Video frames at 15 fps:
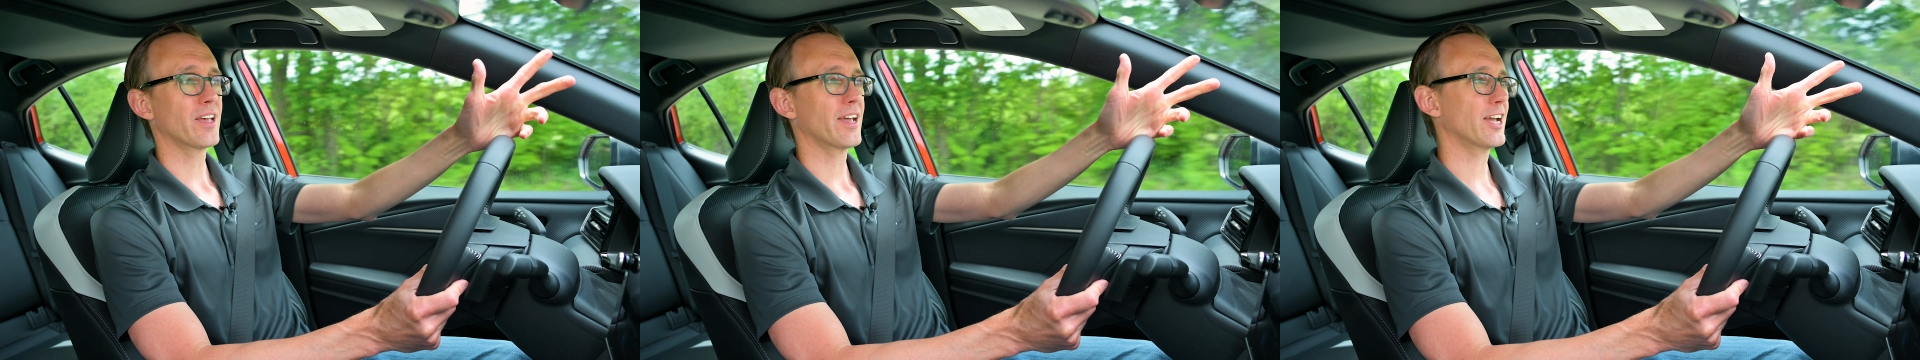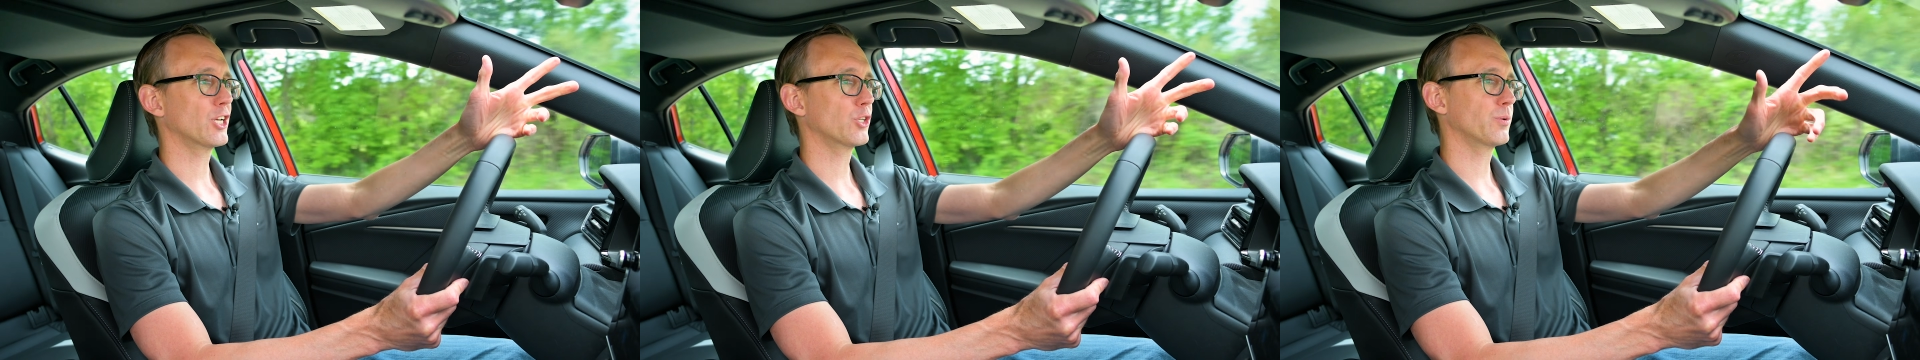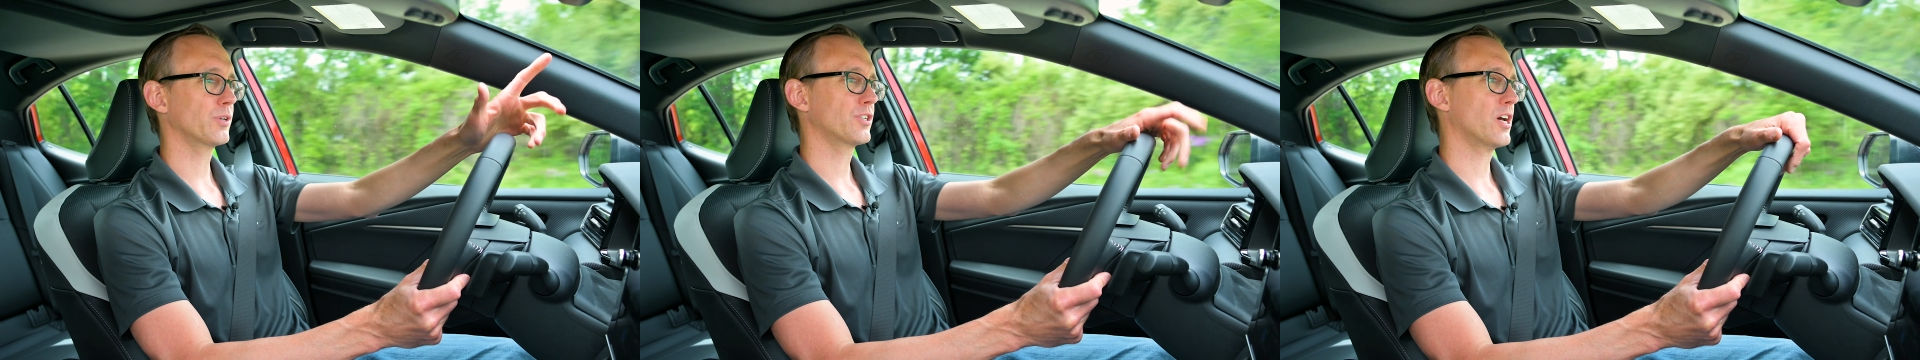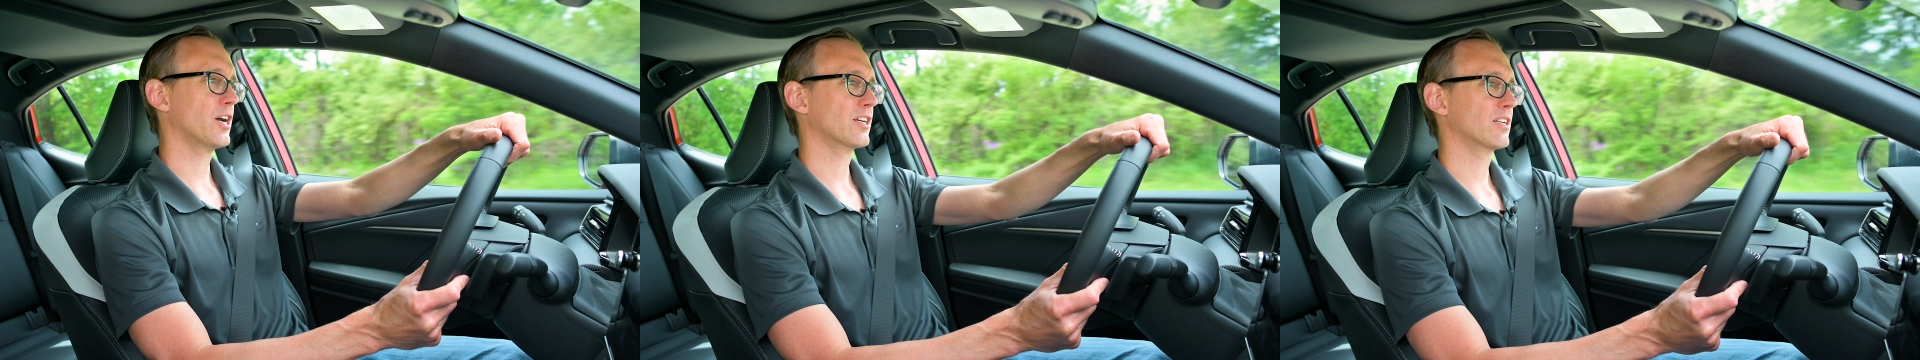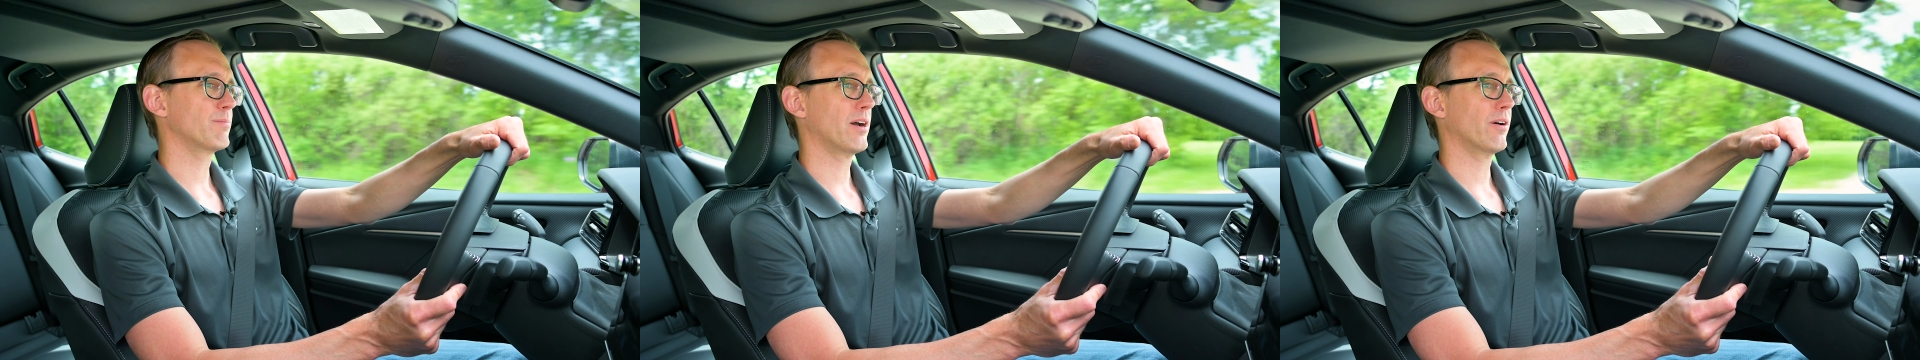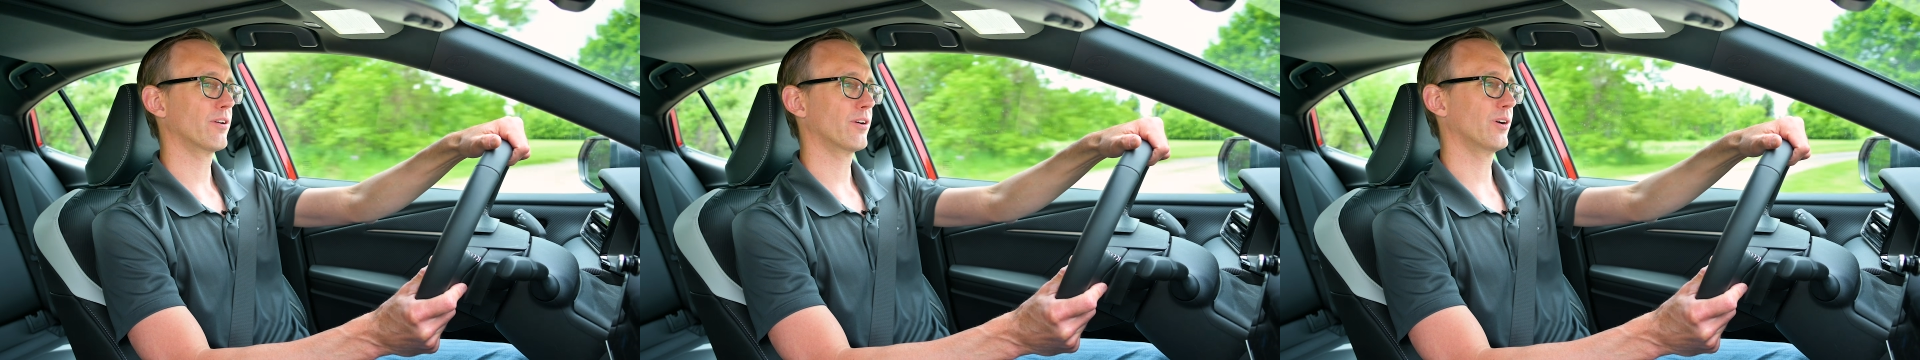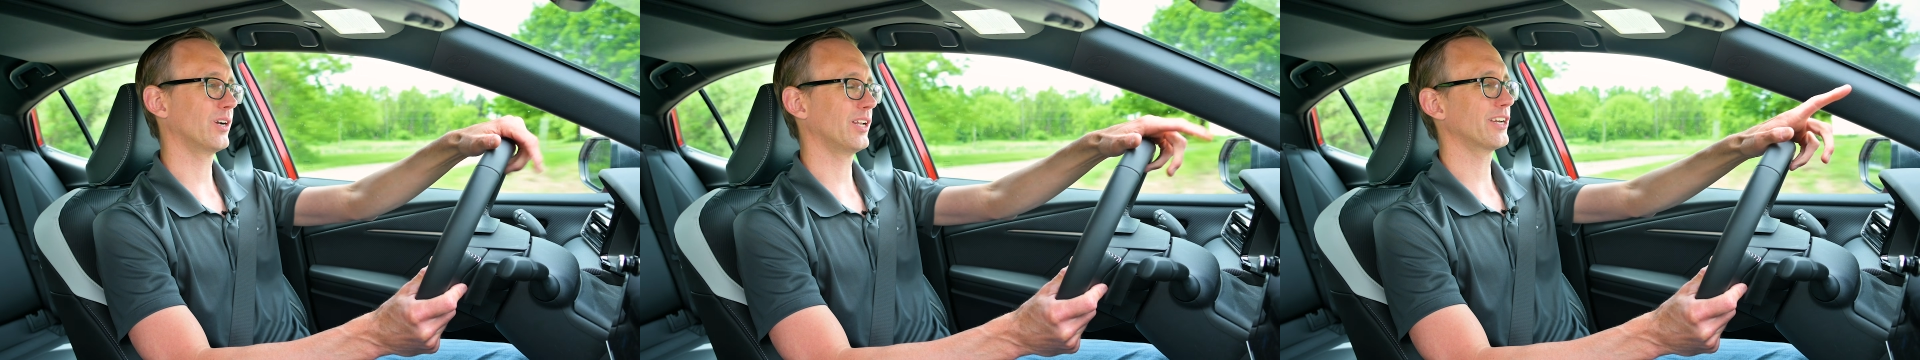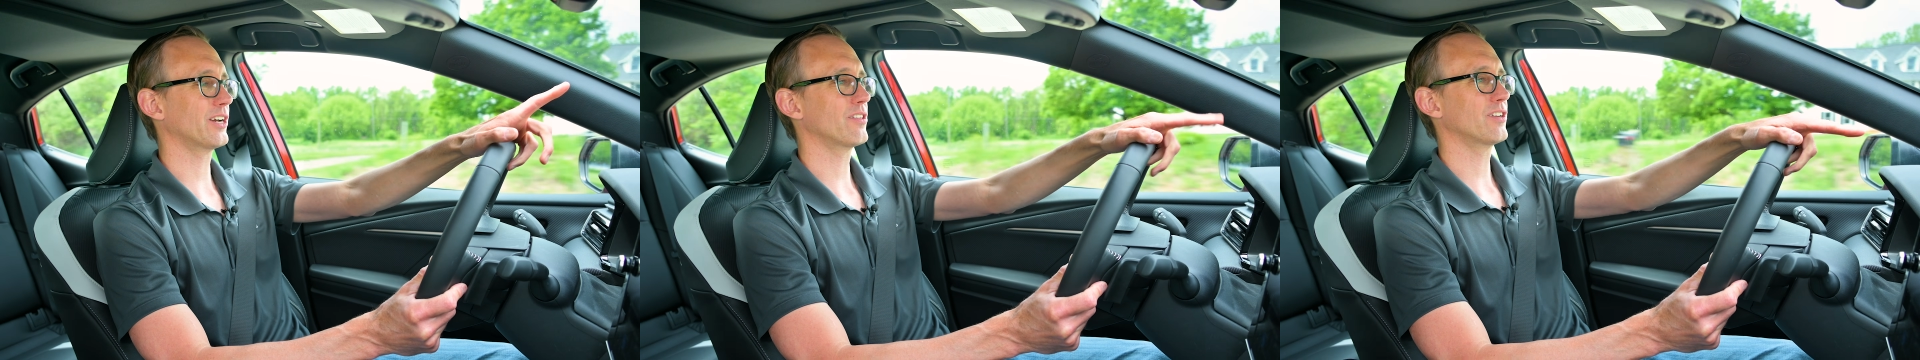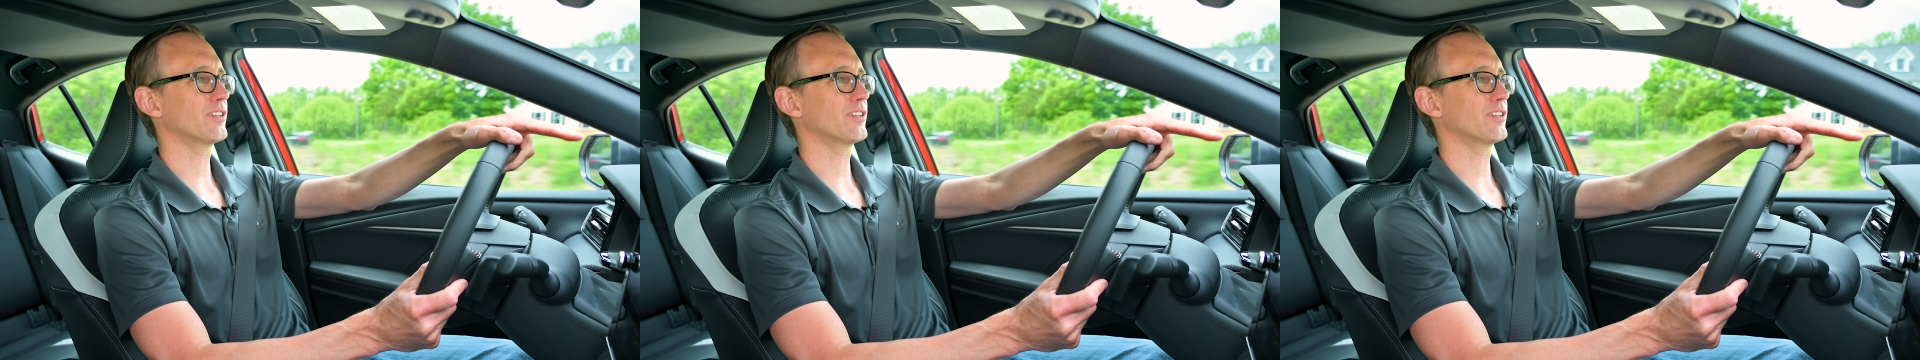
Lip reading: As we talked about earlier,